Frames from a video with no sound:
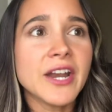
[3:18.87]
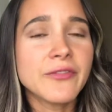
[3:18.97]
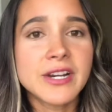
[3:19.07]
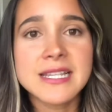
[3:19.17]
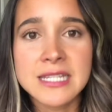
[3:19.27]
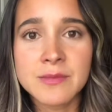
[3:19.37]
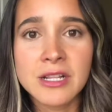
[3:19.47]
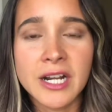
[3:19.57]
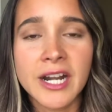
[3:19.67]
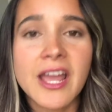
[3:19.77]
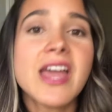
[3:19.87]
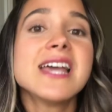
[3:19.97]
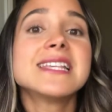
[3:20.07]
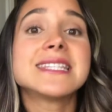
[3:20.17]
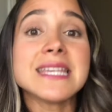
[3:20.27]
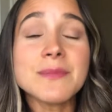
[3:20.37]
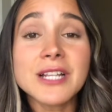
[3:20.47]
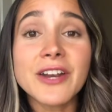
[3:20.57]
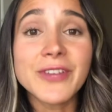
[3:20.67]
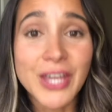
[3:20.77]
very
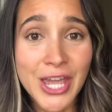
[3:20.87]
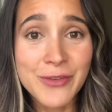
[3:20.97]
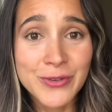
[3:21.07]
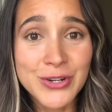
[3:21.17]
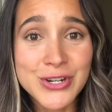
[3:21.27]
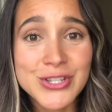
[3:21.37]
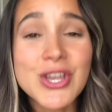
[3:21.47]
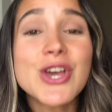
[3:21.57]
similar behaviors